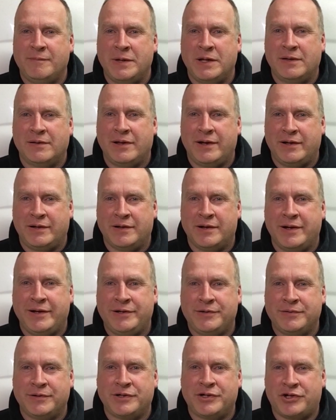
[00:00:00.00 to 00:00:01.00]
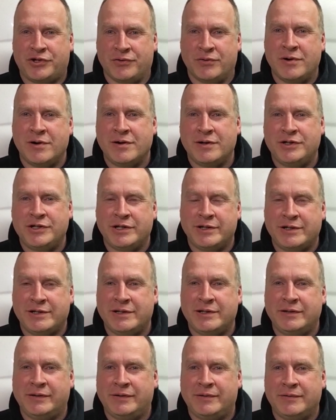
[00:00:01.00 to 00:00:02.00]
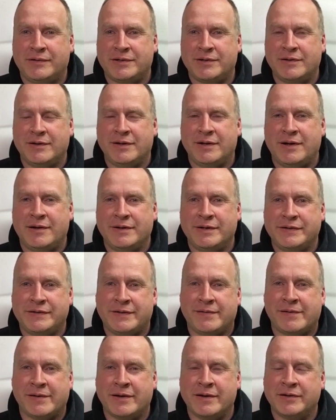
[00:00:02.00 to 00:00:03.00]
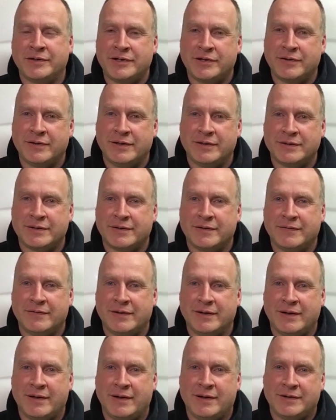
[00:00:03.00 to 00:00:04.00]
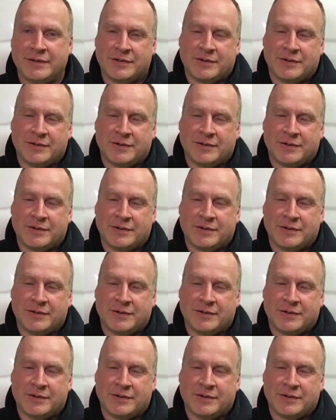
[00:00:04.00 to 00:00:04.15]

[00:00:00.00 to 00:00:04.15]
been like nitrous shortages in certain areas of the country and stuff like that,